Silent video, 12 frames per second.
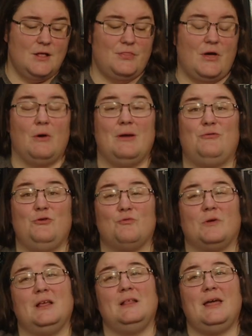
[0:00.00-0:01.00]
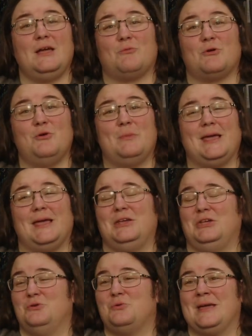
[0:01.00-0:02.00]
Though, if you really like Ruby,
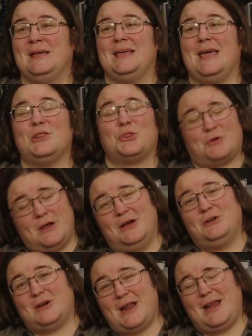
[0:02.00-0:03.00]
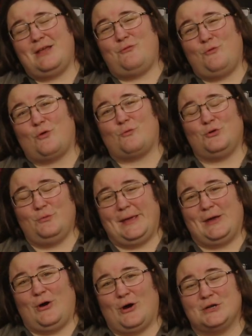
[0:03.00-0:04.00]
you can get 384 Ruby
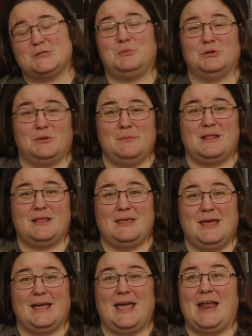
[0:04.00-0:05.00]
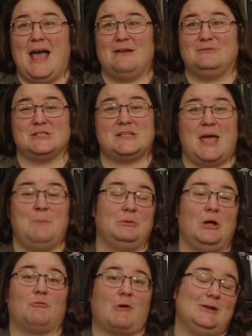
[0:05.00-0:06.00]
cards, put them in the thing, and have just a
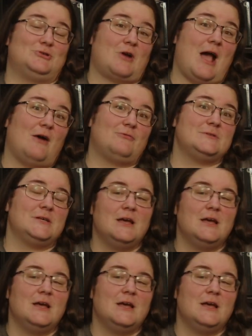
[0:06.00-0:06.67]
blood red draft.